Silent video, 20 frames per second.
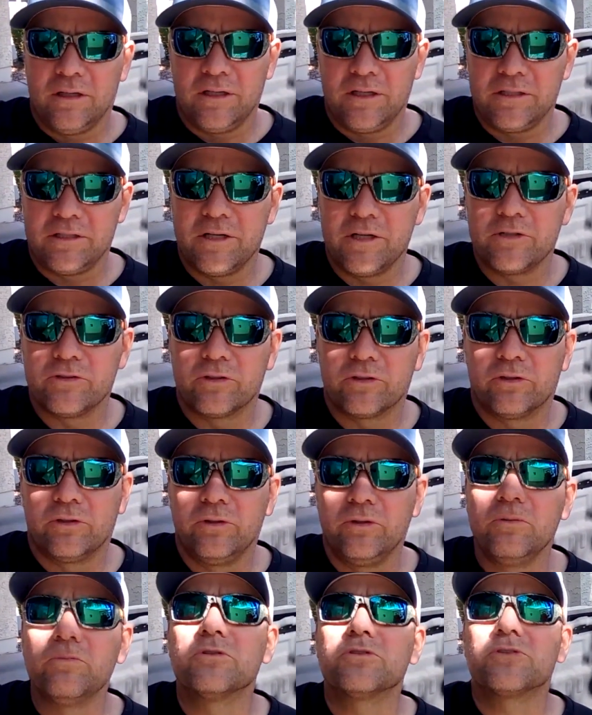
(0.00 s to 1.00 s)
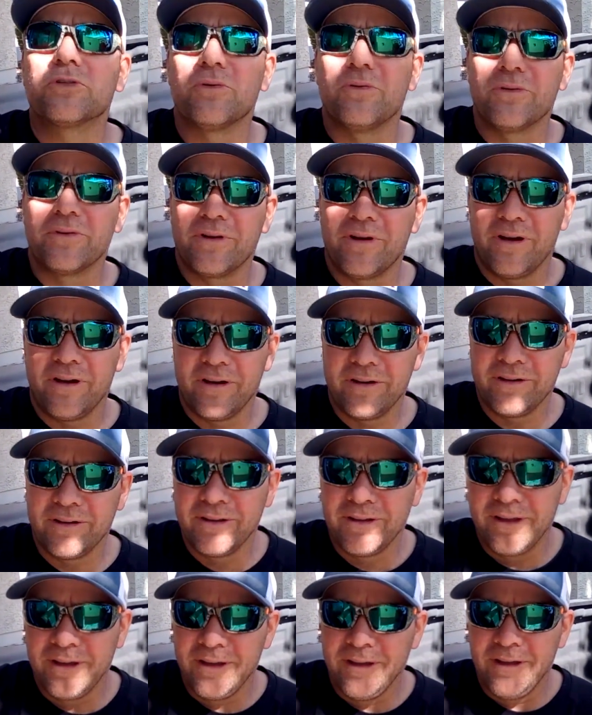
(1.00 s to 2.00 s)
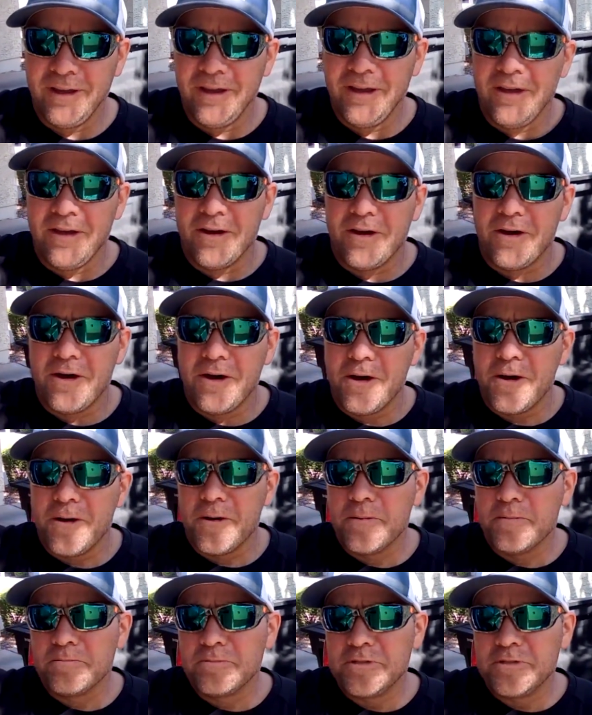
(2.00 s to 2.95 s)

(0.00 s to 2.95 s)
Tundra Crew, what's going on?